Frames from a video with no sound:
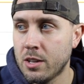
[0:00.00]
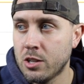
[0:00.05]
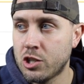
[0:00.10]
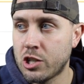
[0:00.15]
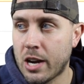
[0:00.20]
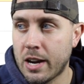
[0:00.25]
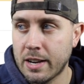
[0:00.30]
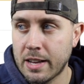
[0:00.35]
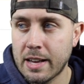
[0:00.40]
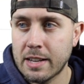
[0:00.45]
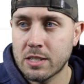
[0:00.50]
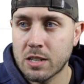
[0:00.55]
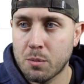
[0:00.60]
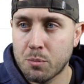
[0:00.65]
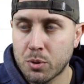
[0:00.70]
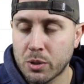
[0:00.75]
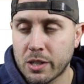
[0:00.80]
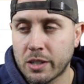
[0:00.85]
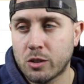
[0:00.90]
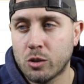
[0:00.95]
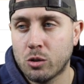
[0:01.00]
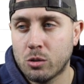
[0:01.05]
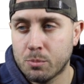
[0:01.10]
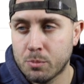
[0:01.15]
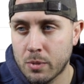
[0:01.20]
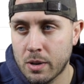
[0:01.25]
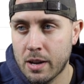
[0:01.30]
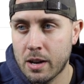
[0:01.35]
China has unpredictable